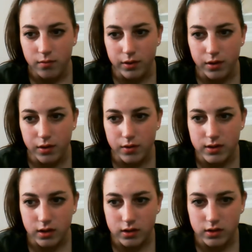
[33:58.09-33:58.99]
Blue
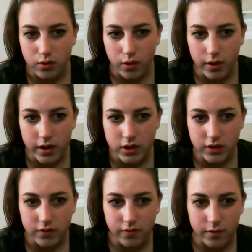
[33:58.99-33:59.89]
is a score
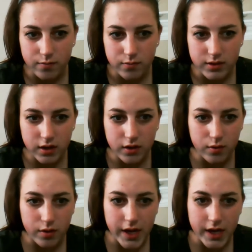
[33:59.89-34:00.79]
ranging from 0
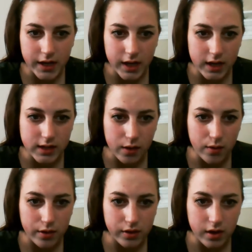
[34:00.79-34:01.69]
to 1 that indicates how well